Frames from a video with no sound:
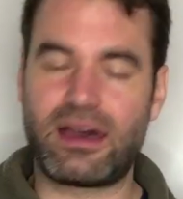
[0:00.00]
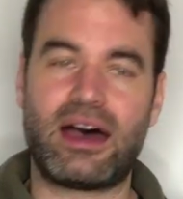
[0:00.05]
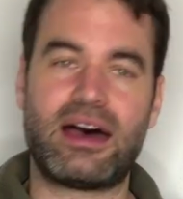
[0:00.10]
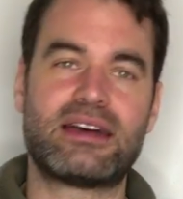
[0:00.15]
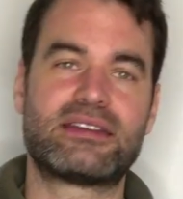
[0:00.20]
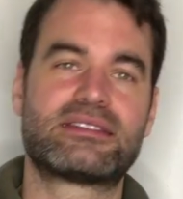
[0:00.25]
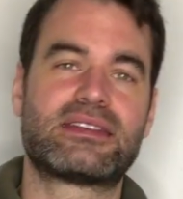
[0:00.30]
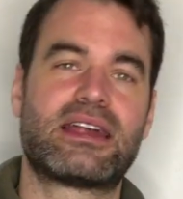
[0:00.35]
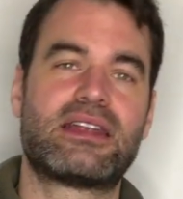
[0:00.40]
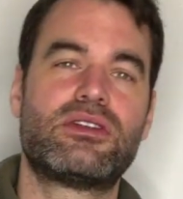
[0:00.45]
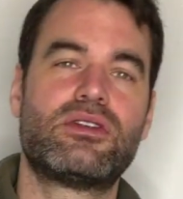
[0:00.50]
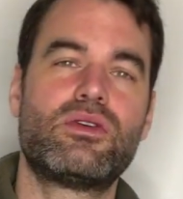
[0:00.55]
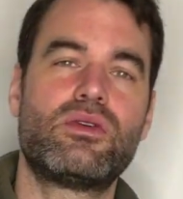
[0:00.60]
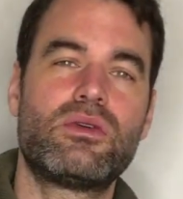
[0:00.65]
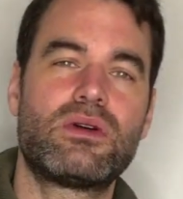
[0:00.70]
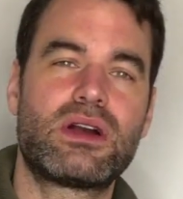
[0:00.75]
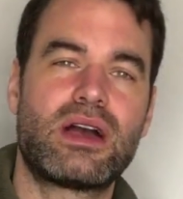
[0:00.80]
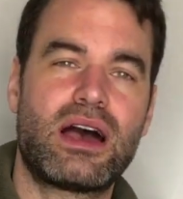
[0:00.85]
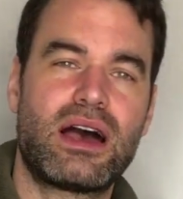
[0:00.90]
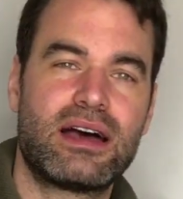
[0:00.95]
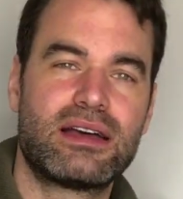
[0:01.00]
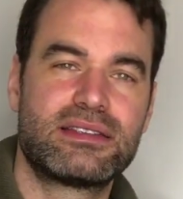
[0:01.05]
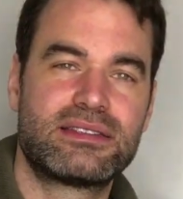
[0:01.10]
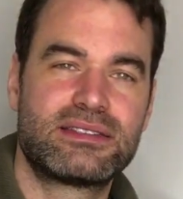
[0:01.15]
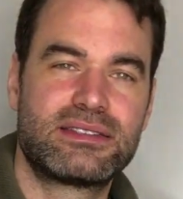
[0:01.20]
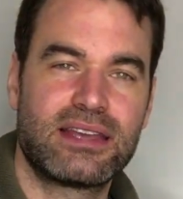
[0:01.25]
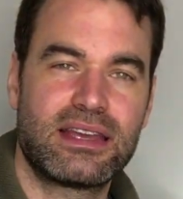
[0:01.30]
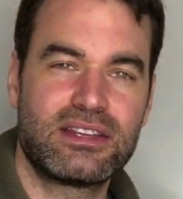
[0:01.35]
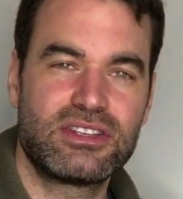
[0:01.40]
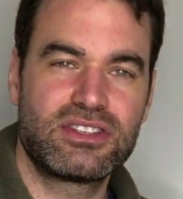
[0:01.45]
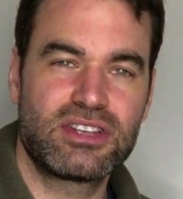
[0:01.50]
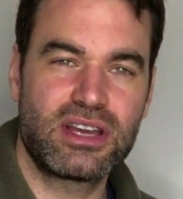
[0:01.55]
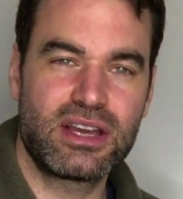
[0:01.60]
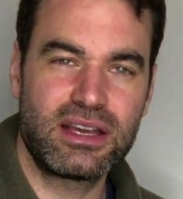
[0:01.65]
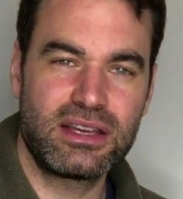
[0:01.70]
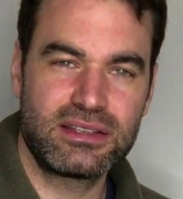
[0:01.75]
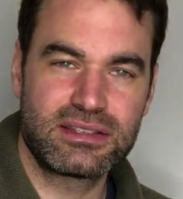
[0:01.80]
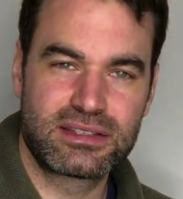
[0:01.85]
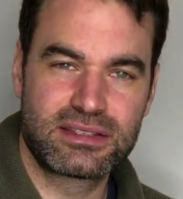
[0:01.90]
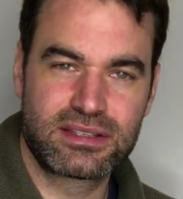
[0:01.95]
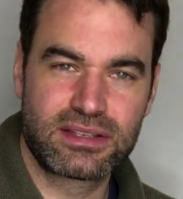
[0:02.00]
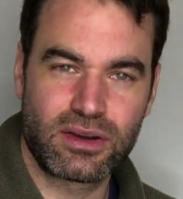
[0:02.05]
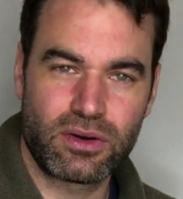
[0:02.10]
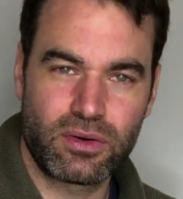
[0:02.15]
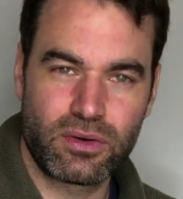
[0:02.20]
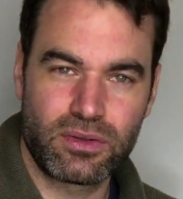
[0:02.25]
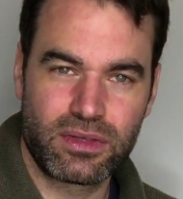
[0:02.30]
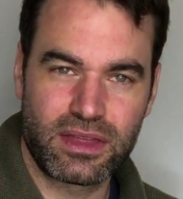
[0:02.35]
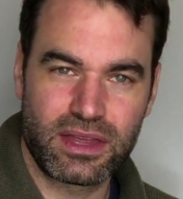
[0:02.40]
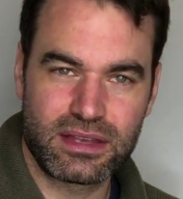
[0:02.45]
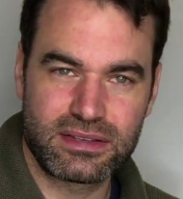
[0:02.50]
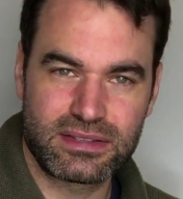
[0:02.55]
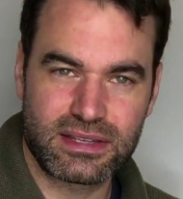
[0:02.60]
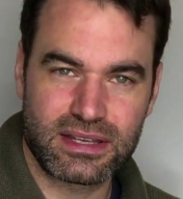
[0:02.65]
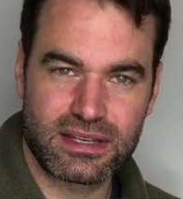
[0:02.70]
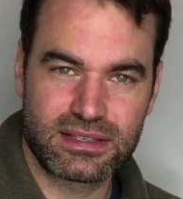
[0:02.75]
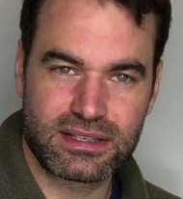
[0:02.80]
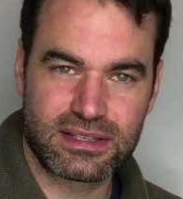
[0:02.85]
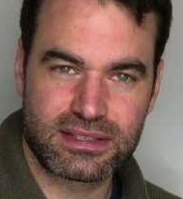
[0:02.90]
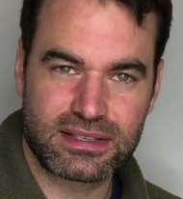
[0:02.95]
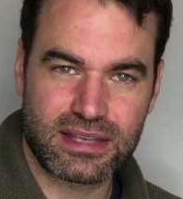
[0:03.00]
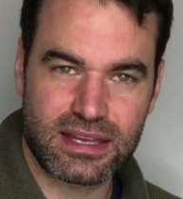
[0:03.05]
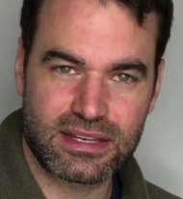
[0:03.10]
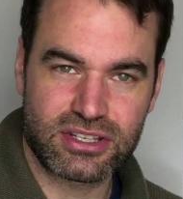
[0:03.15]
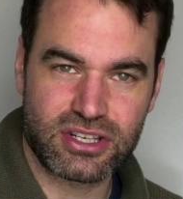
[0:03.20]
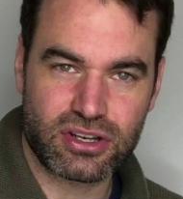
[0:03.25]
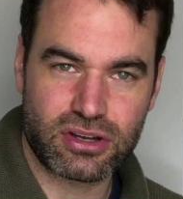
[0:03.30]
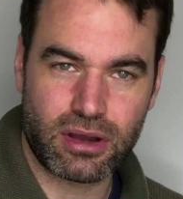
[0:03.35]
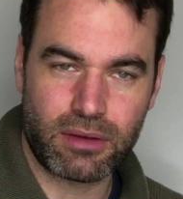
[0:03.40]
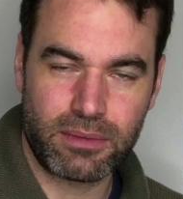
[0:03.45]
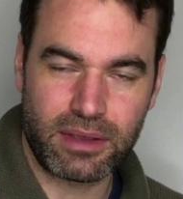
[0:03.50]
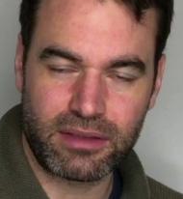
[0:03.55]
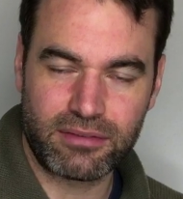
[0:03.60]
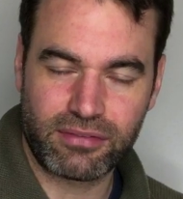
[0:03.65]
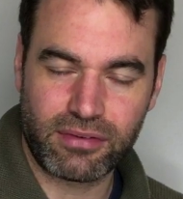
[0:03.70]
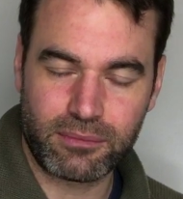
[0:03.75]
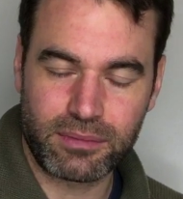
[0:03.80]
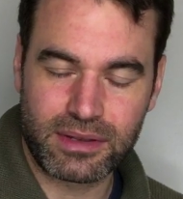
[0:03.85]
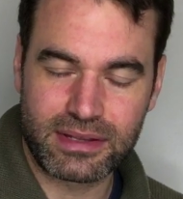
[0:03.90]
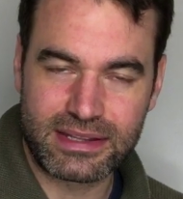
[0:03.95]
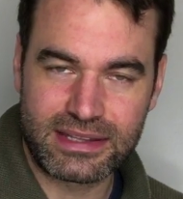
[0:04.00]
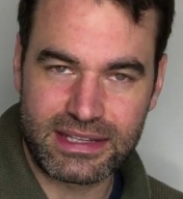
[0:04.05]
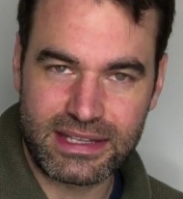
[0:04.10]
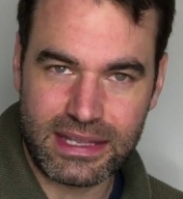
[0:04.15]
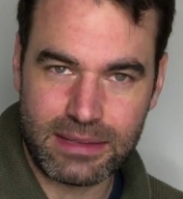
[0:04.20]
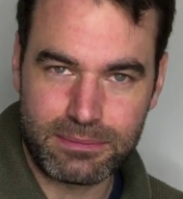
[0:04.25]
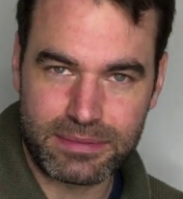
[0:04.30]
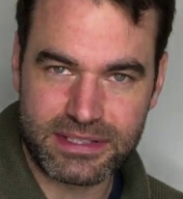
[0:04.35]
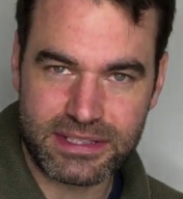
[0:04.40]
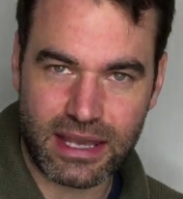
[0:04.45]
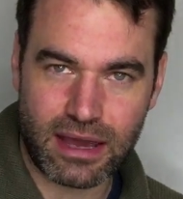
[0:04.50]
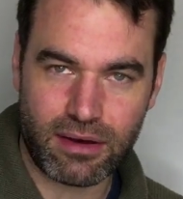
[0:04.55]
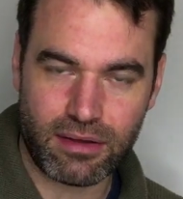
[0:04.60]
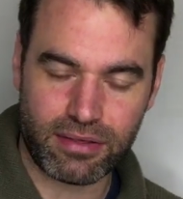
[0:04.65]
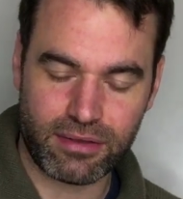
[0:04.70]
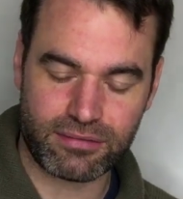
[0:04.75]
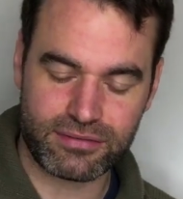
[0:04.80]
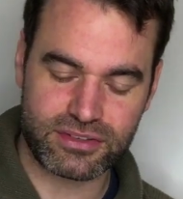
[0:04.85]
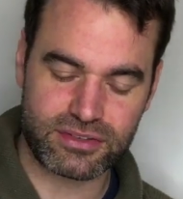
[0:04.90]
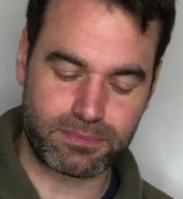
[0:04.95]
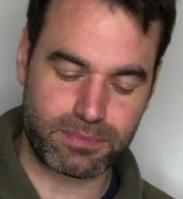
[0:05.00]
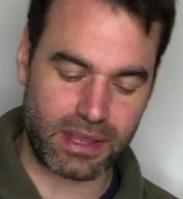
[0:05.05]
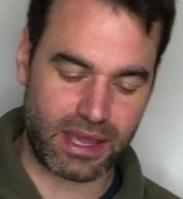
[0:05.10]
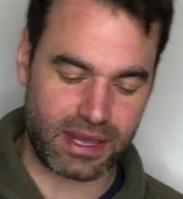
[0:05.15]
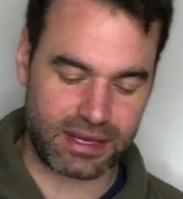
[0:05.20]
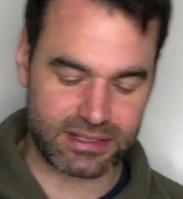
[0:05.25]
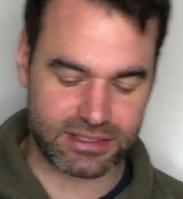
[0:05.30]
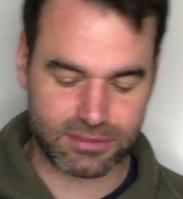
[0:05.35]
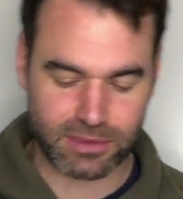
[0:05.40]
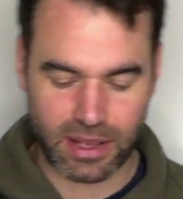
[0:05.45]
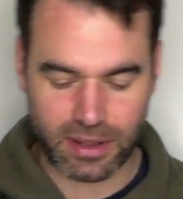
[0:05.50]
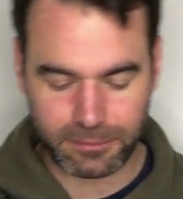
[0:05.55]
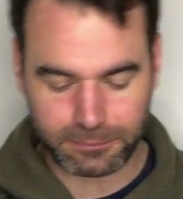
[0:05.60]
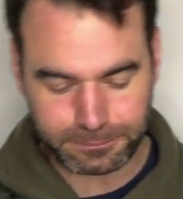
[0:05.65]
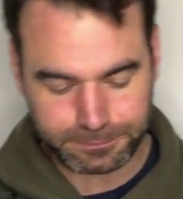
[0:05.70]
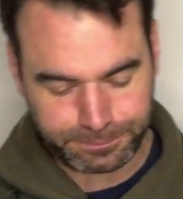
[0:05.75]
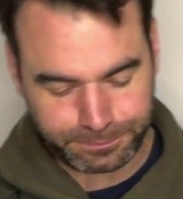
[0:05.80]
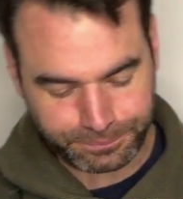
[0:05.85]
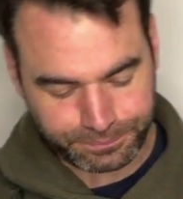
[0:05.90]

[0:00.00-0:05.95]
Asanoka Sencha. So, this is a Sencha coming from the deep south of Japan as well.